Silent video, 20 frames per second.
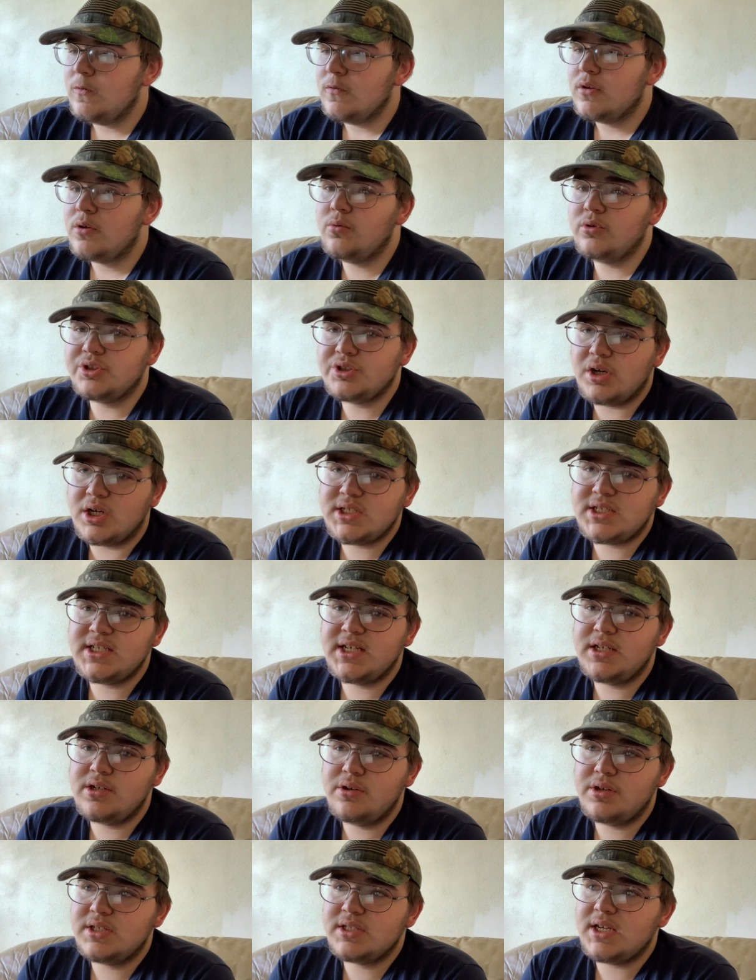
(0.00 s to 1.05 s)
We'll start seeing
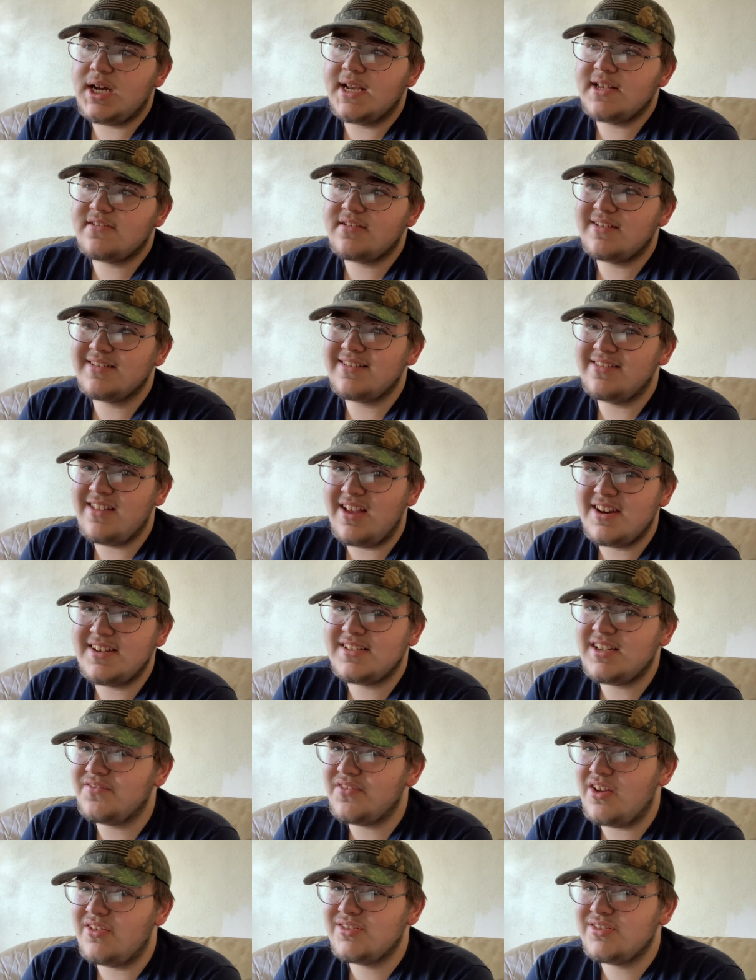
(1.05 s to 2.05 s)
new designs because a lot of stuff that